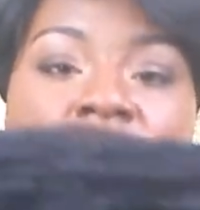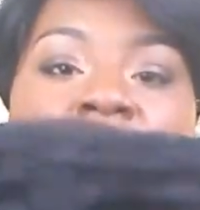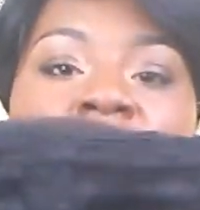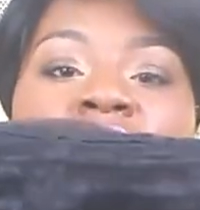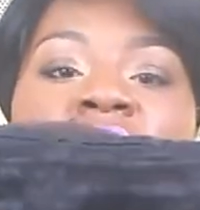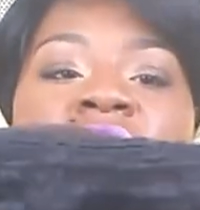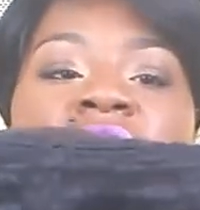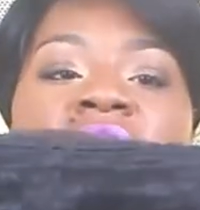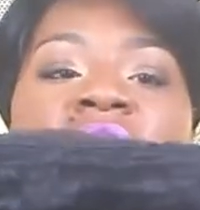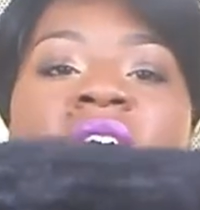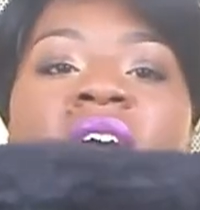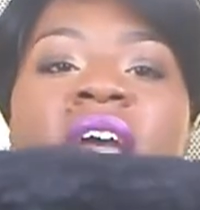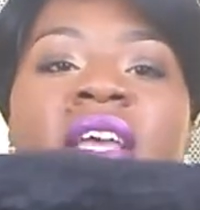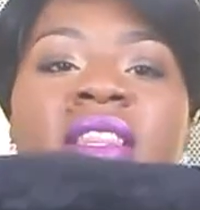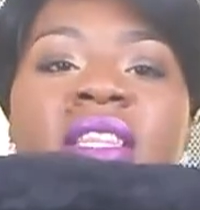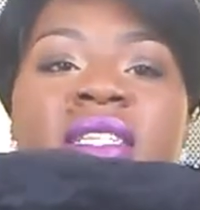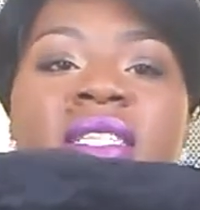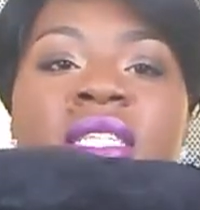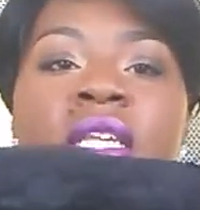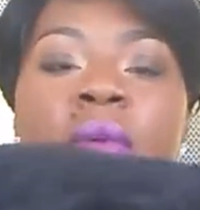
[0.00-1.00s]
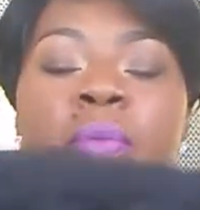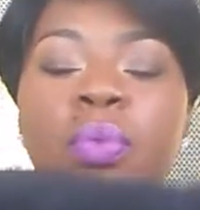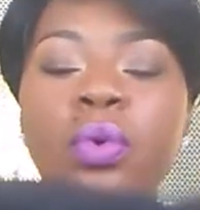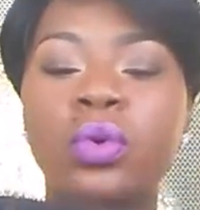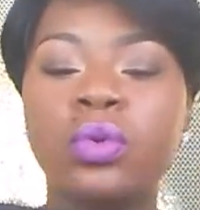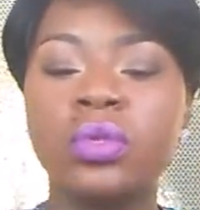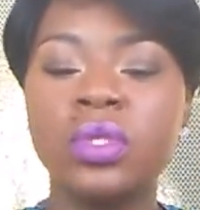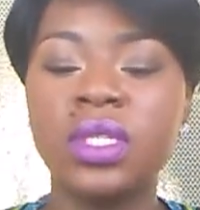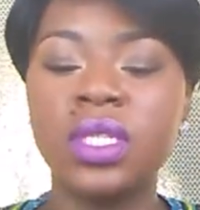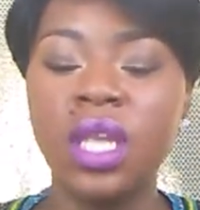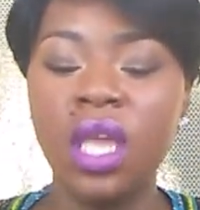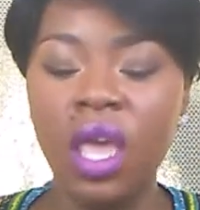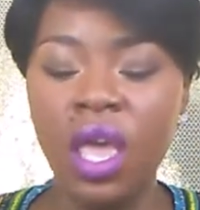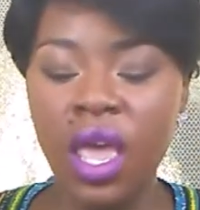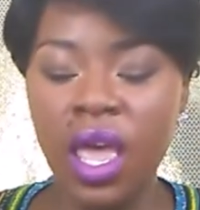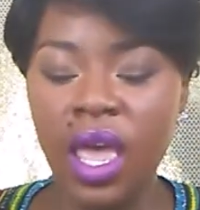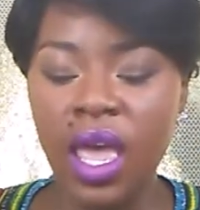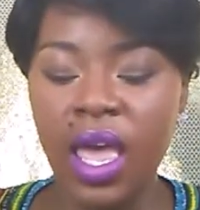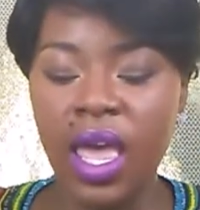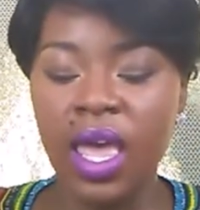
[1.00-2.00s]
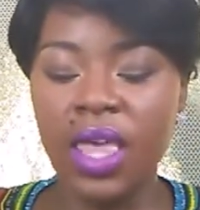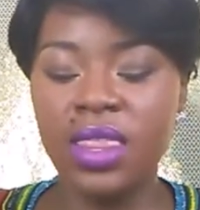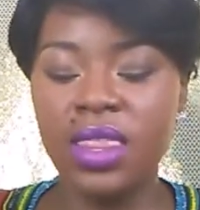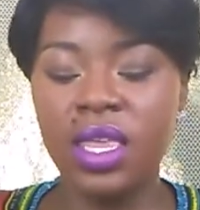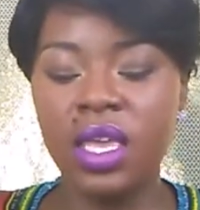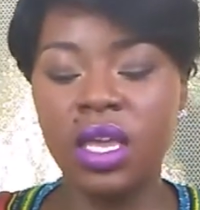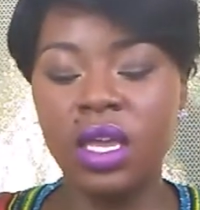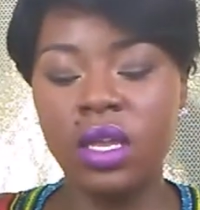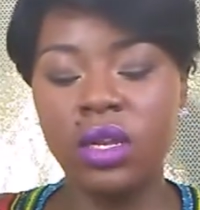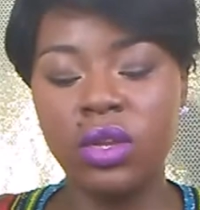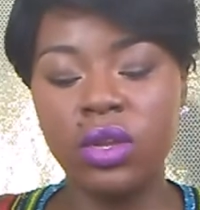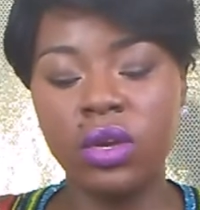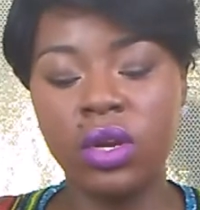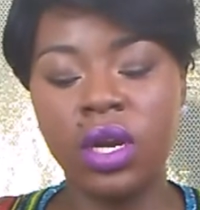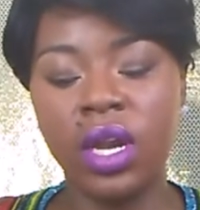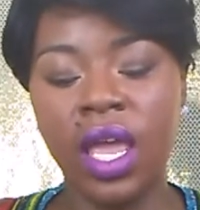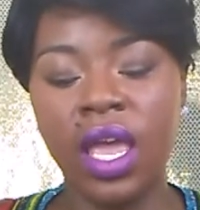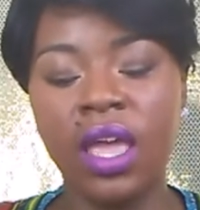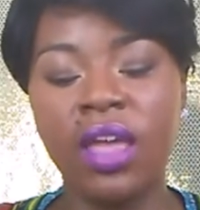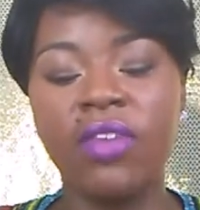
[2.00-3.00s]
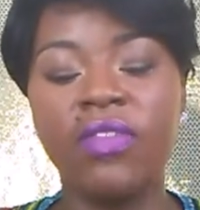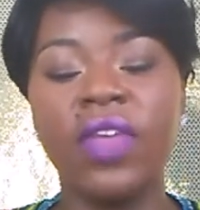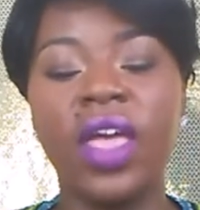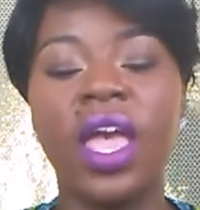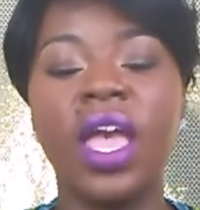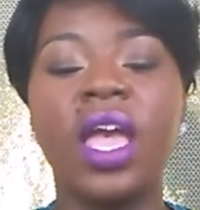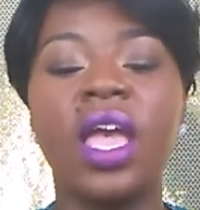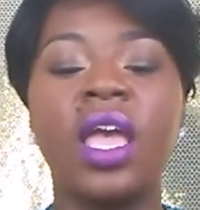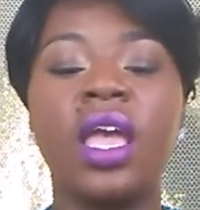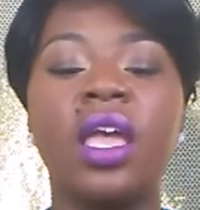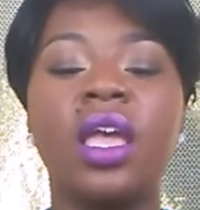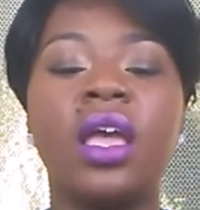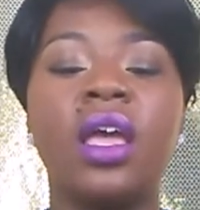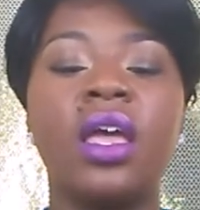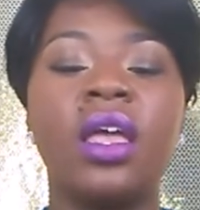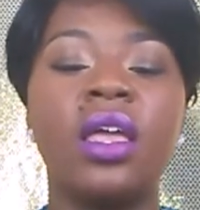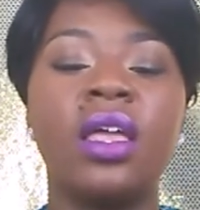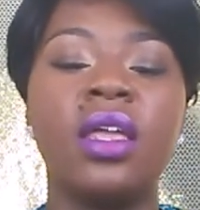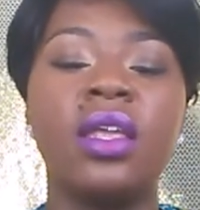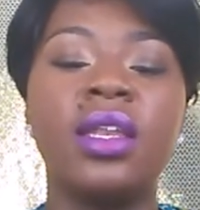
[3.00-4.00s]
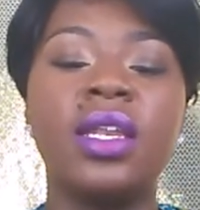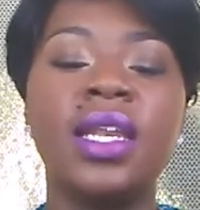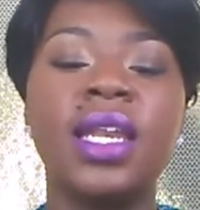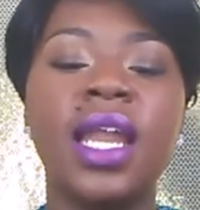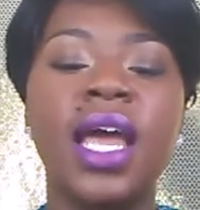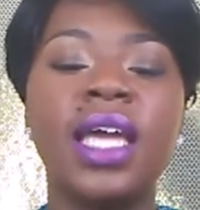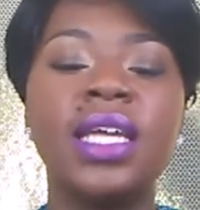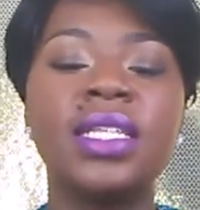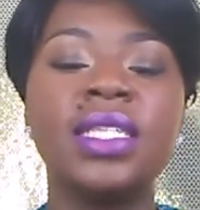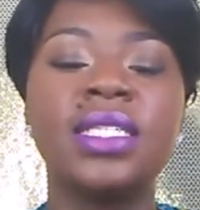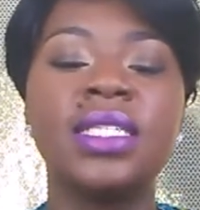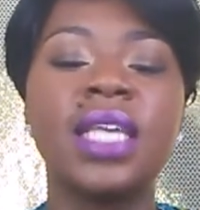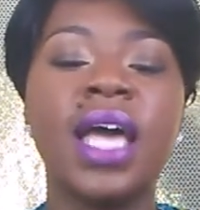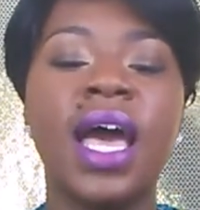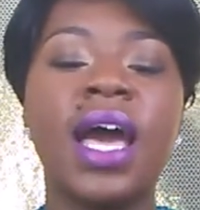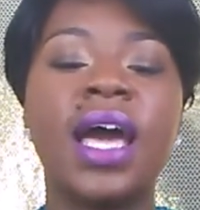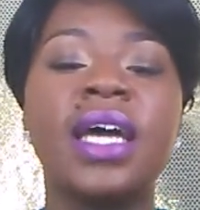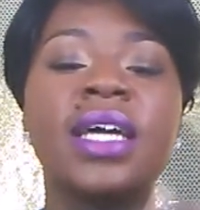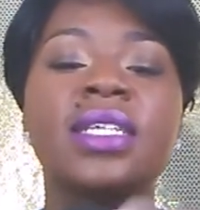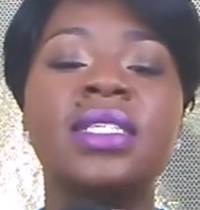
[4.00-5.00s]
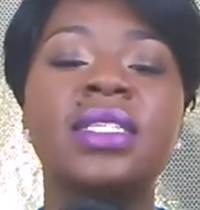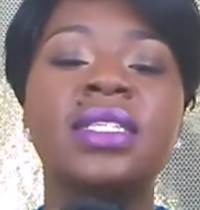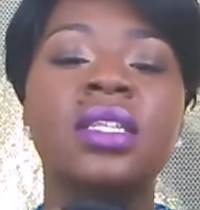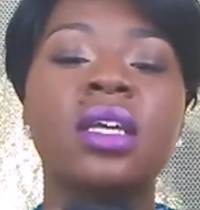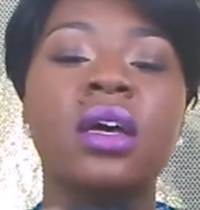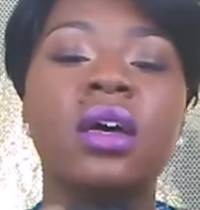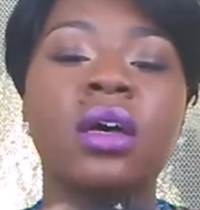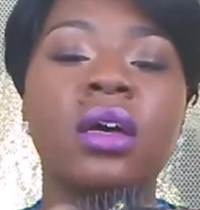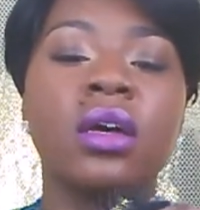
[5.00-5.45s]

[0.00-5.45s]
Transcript: right there at the temples. And then you're going to have a nice size